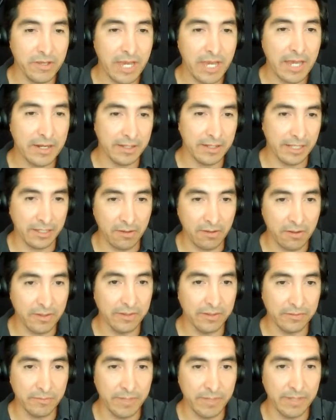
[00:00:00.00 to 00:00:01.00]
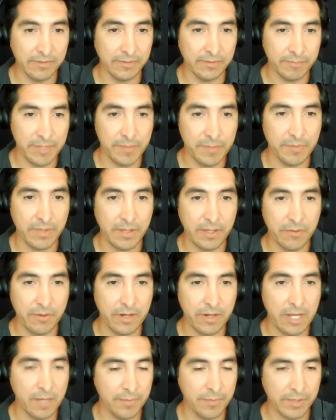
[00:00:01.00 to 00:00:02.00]
You had like all these amazing people that
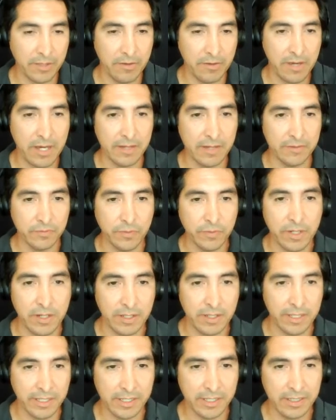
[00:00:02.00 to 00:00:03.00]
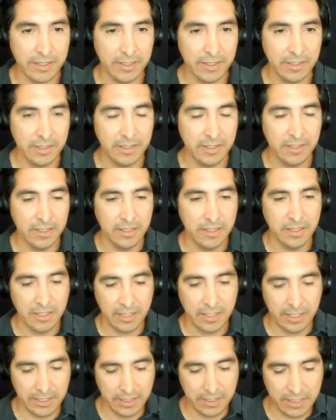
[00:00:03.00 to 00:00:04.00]
were helping you out as well, like
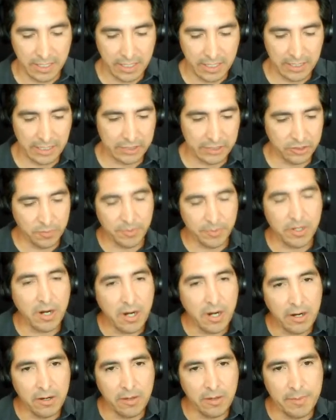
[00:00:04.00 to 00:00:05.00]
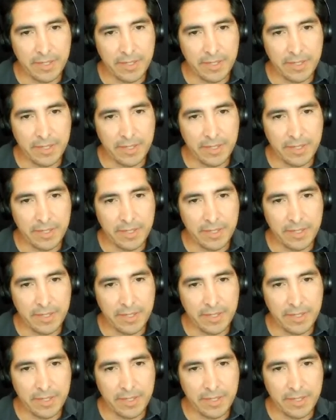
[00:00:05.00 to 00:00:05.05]
Joe Porcaro.